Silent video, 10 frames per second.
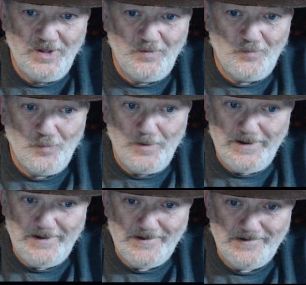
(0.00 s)

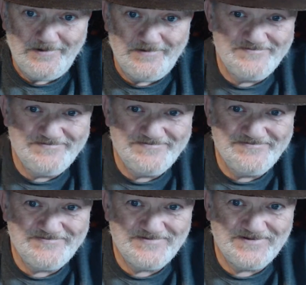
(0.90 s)
Well,
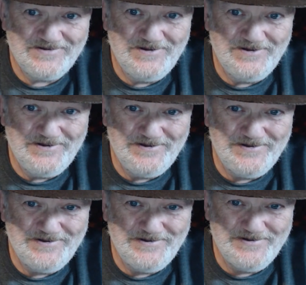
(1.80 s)

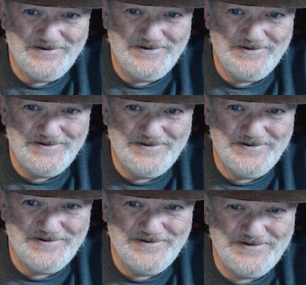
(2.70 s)

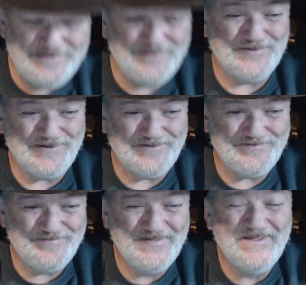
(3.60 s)
good evening.
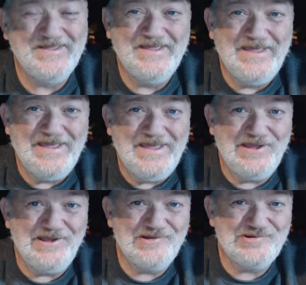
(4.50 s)

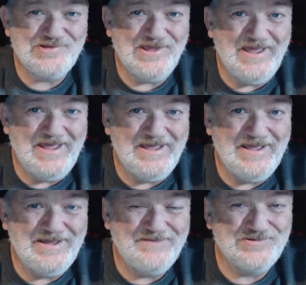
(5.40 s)
It's
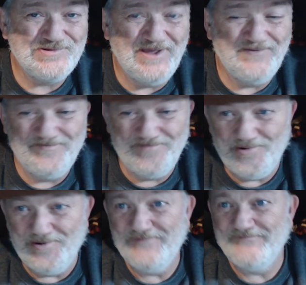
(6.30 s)

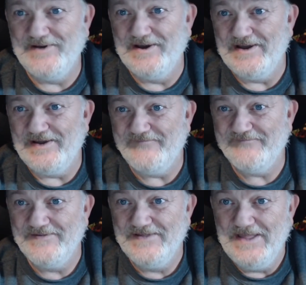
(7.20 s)
CAB7.5.
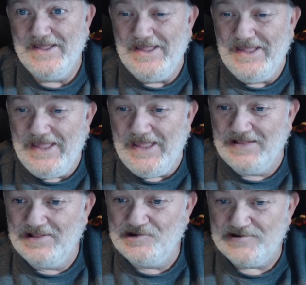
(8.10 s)

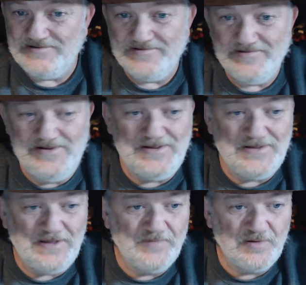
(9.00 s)
And listen,
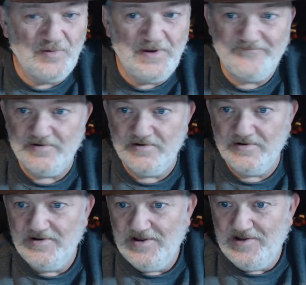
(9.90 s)
I'm going to wait for
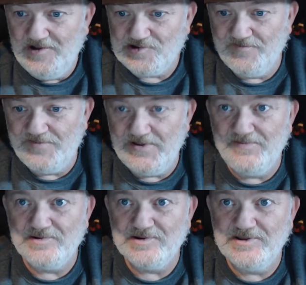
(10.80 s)
some
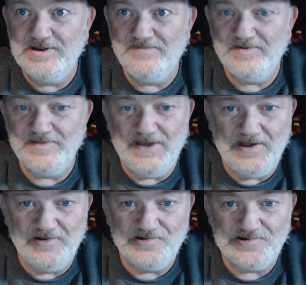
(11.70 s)
people to get up in the
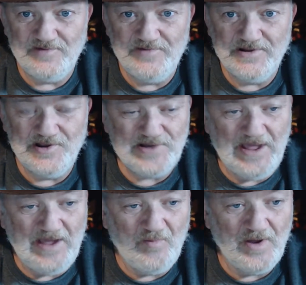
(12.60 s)
house here because
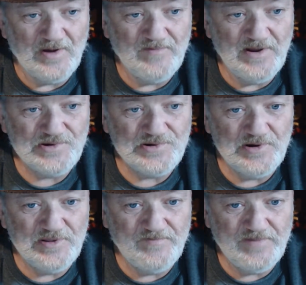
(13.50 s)
I want to make
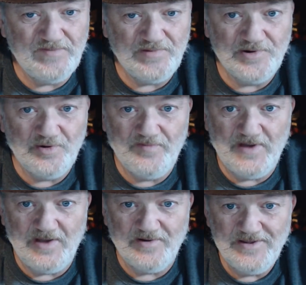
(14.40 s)
sure that people know
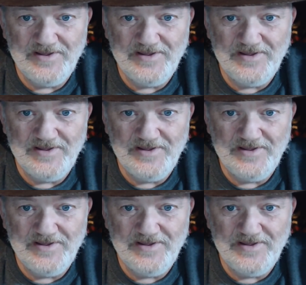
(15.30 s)
about